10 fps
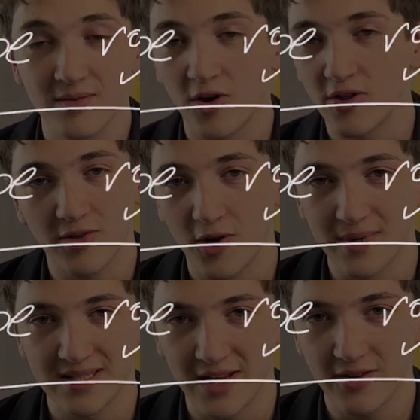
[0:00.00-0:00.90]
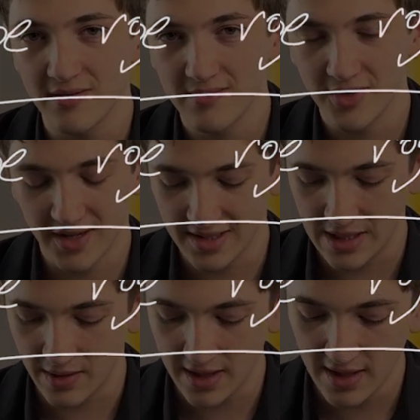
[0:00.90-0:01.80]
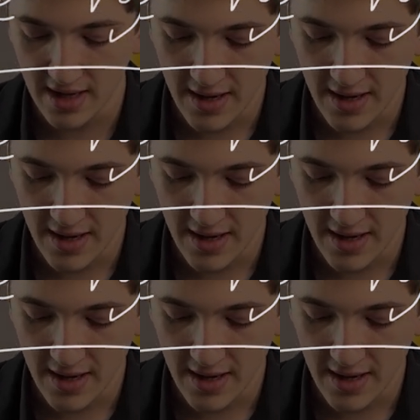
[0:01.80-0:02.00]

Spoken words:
or commentator, not necessarily.